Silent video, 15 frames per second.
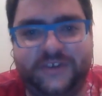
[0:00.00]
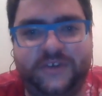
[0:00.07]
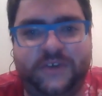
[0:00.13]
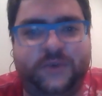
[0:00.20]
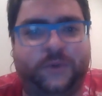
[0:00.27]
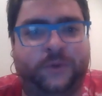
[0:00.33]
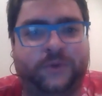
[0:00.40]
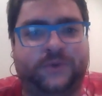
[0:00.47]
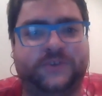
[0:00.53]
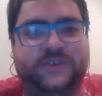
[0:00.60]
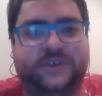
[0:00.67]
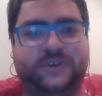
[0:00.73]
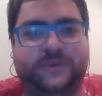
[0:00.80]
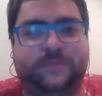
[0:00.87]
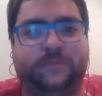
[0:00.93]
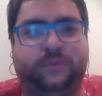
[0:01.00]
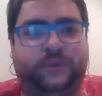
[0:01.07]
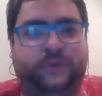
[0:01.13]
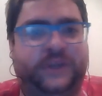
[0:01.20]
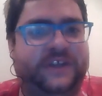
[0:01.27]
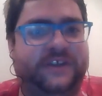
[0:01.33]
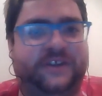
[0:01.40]
in order to
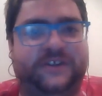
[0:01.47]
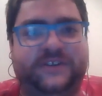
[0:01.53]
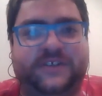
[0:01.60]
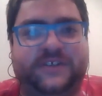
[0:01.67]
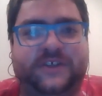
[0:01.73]
bring it into